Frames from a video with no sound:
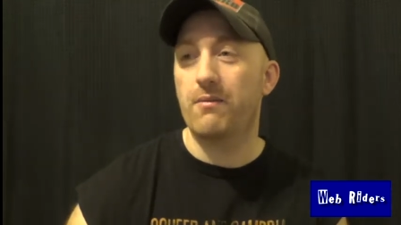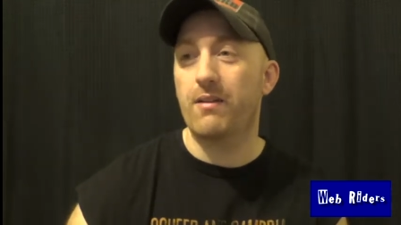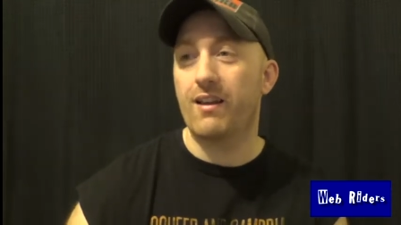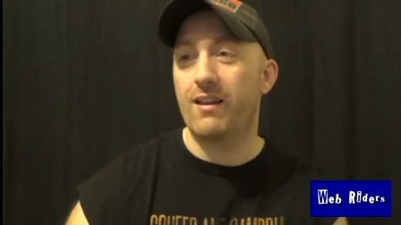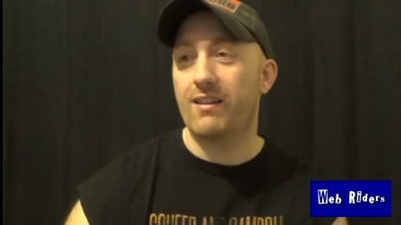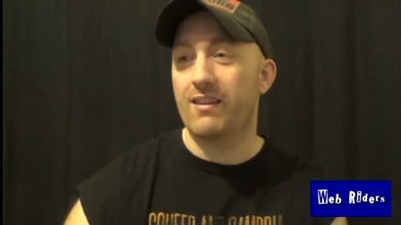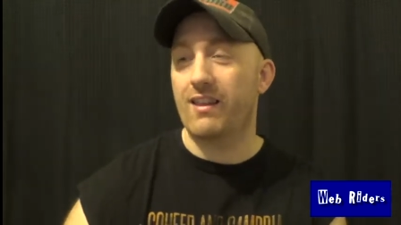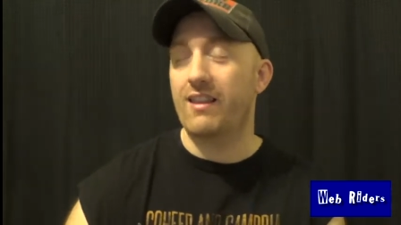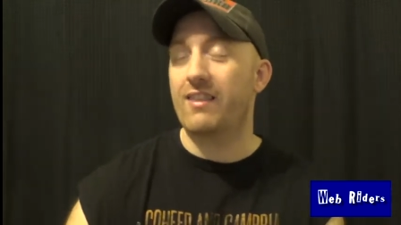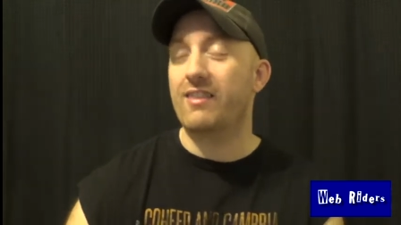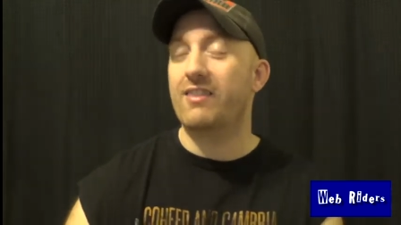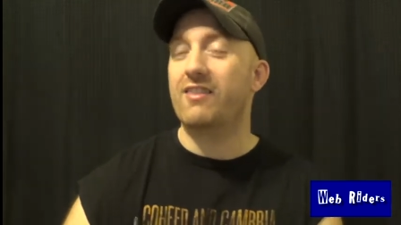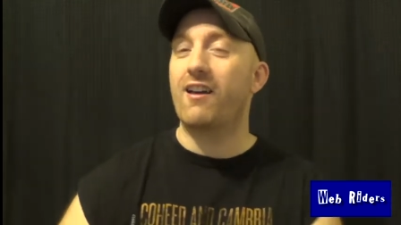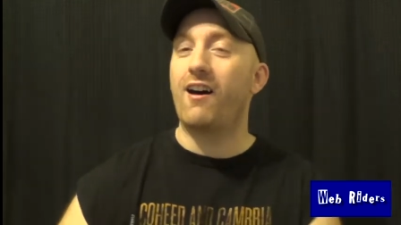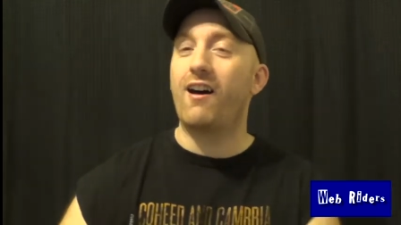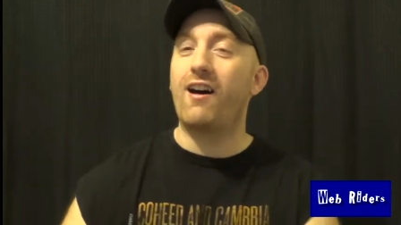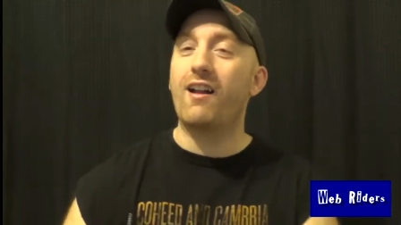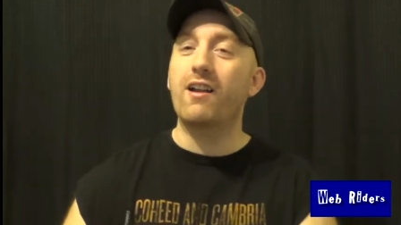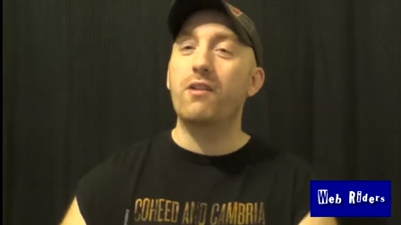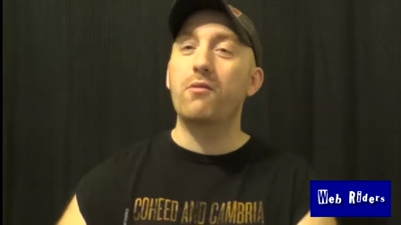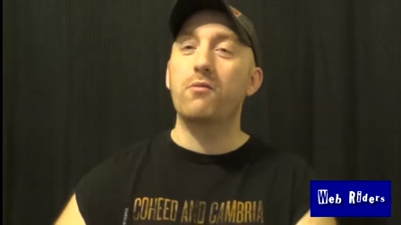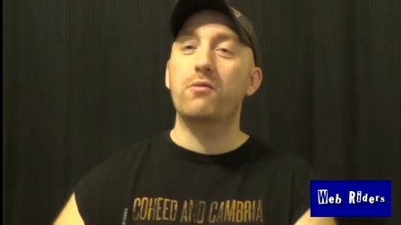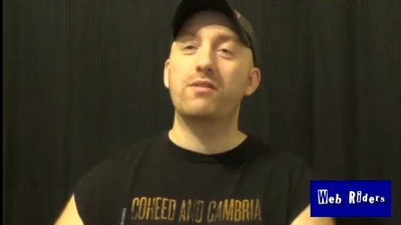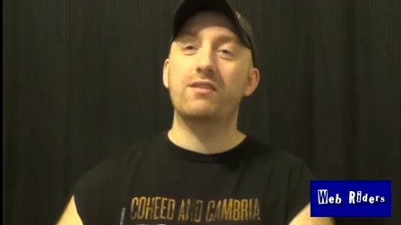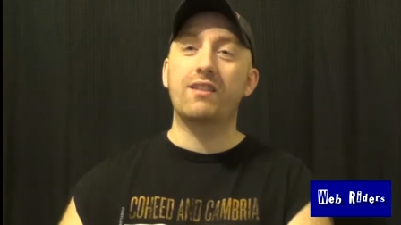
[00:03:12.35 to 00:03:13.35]
They thought
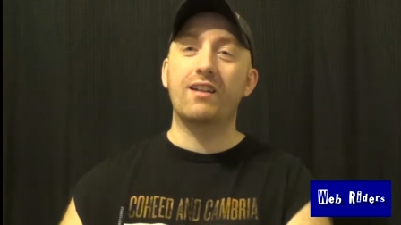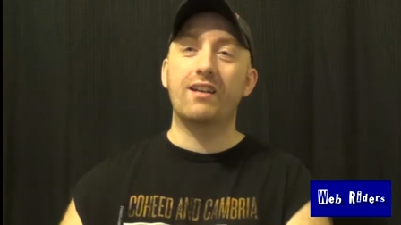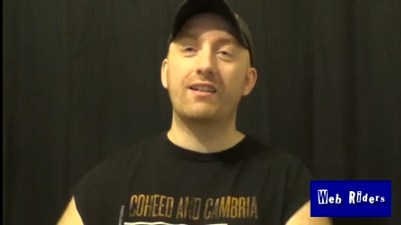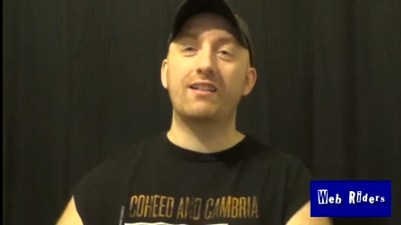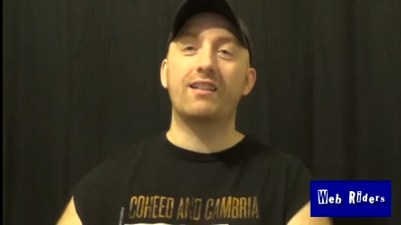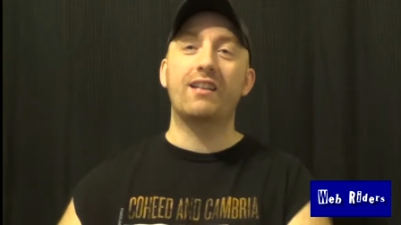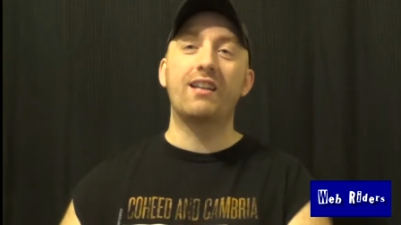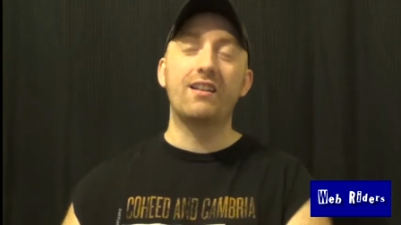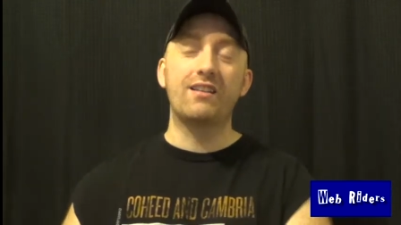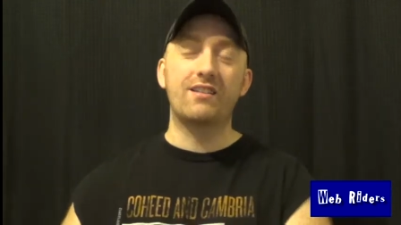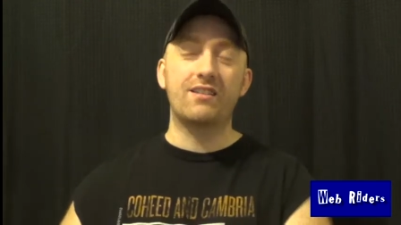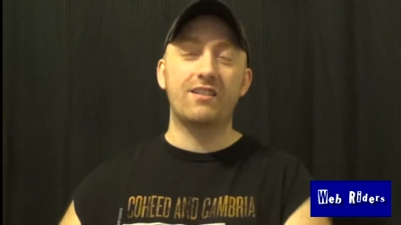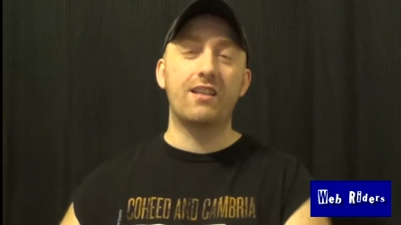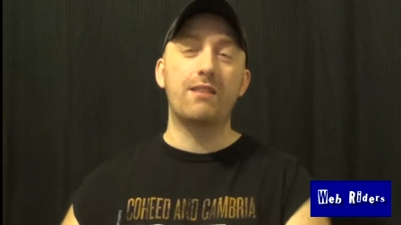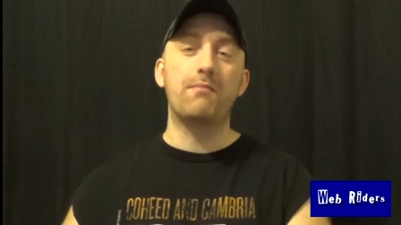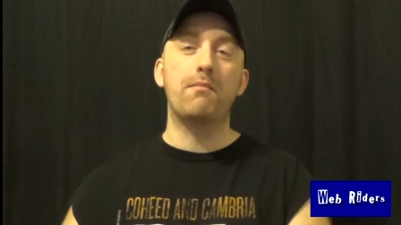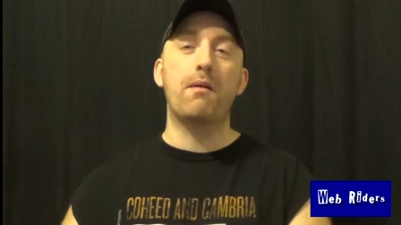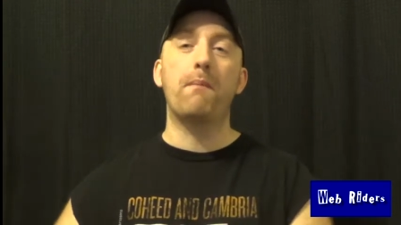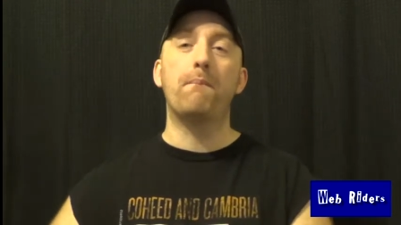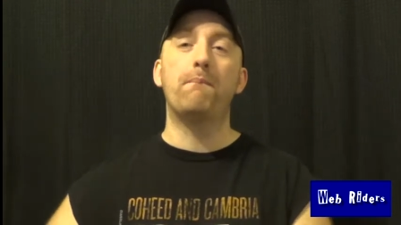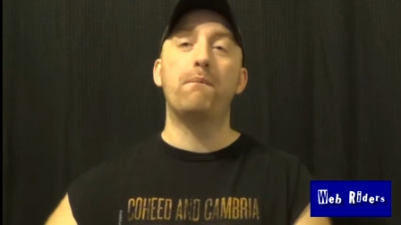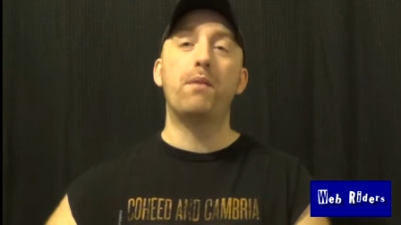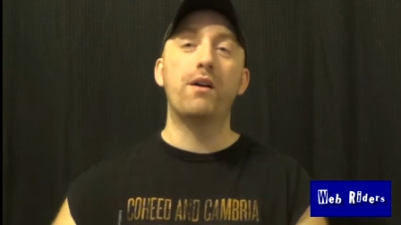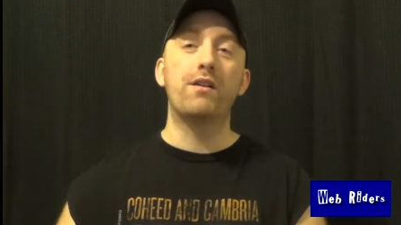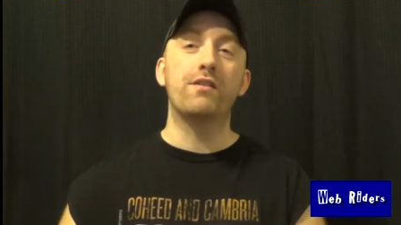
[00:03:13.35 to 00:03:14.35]
it was going to teach them a
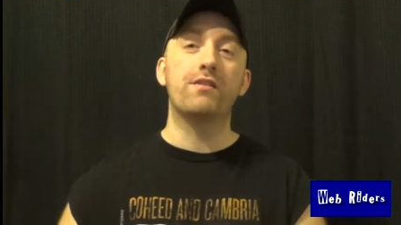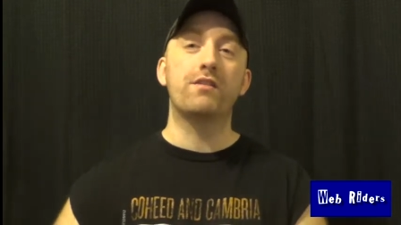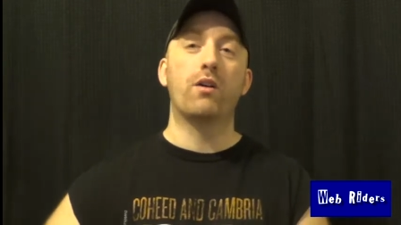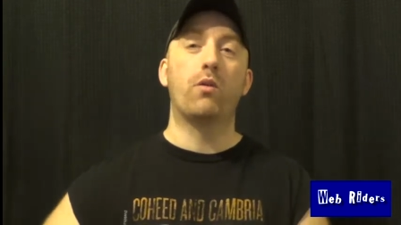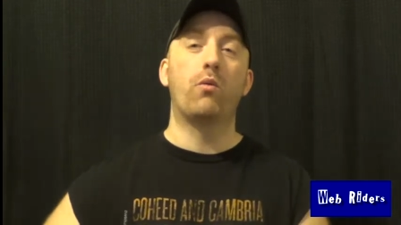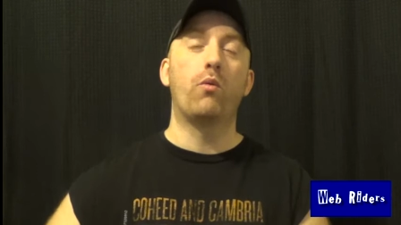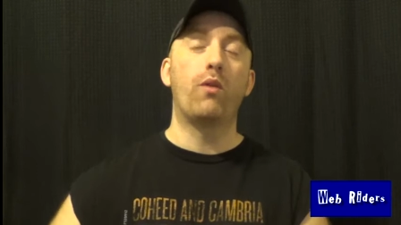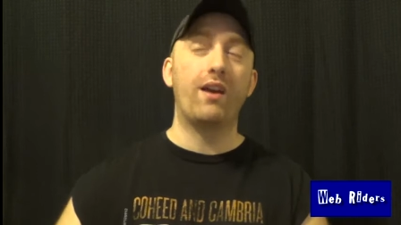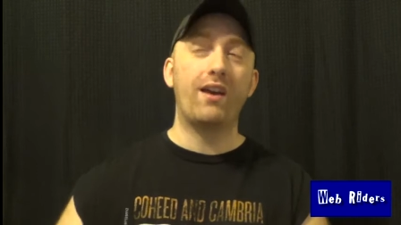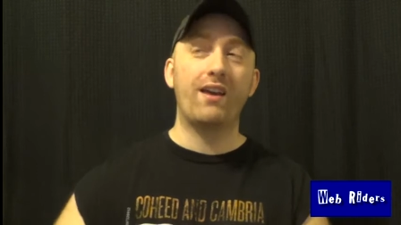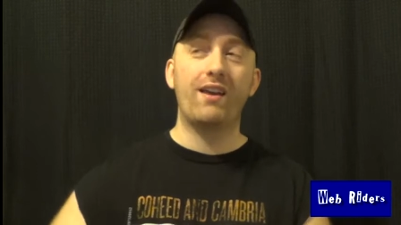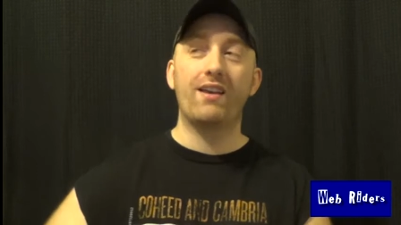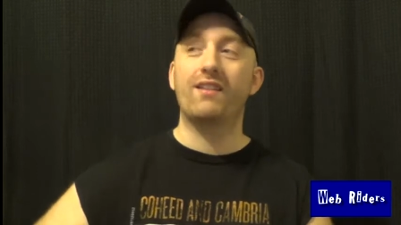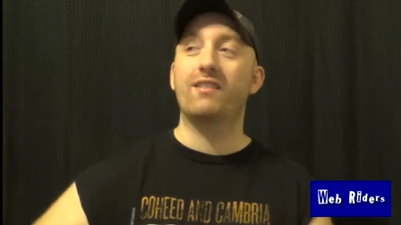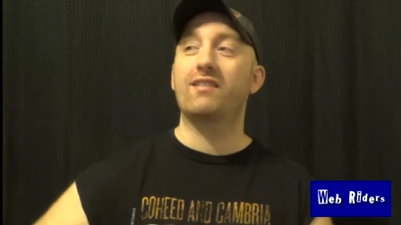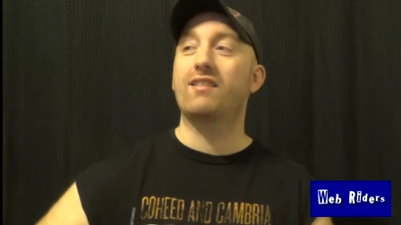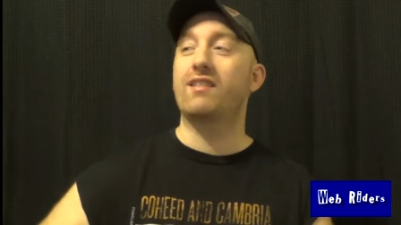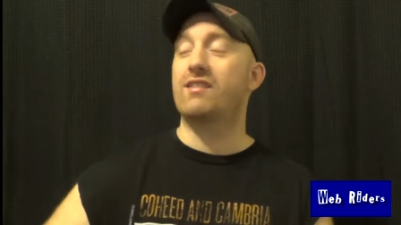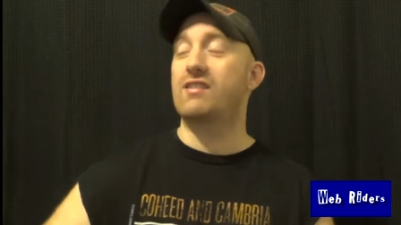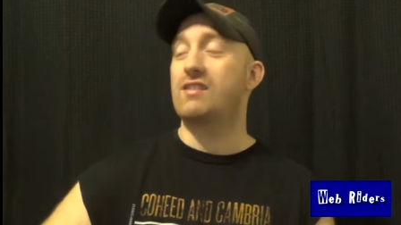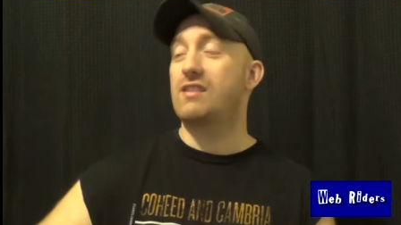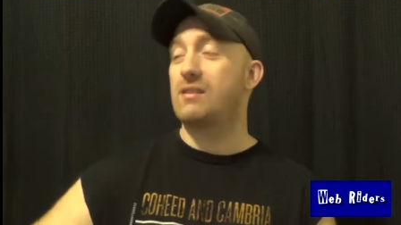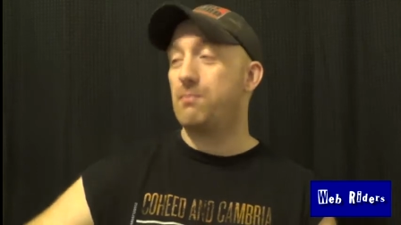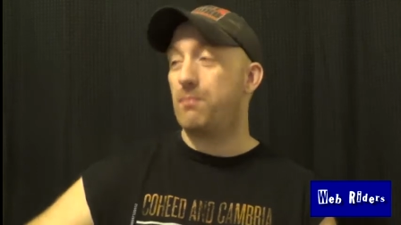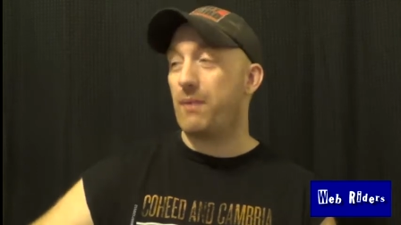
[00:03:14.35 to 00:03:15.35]
bunch of ways to
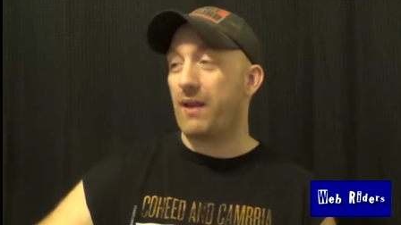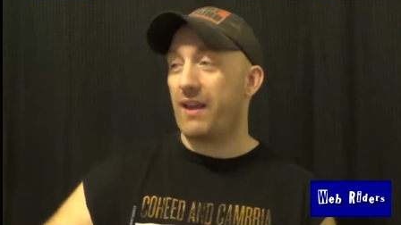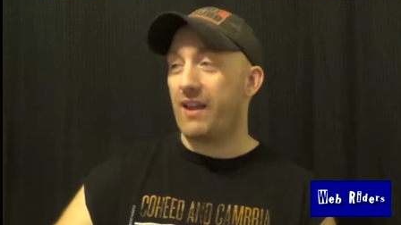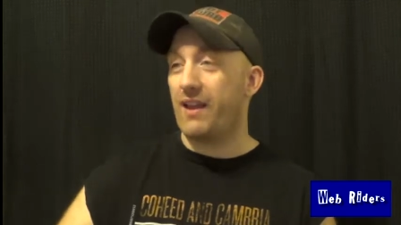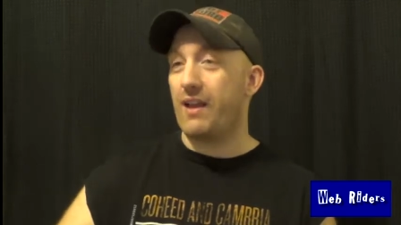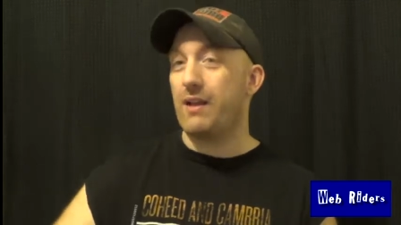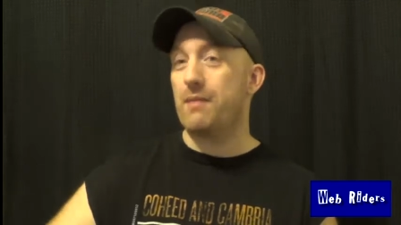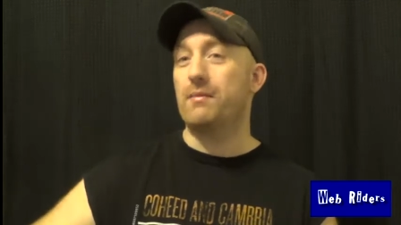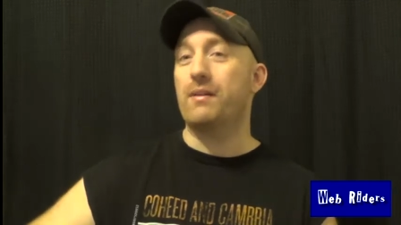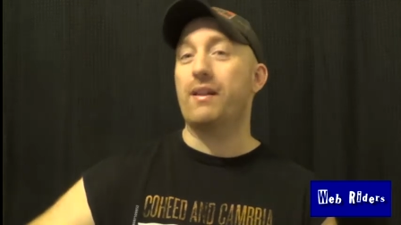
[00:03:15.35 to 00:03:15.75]
spam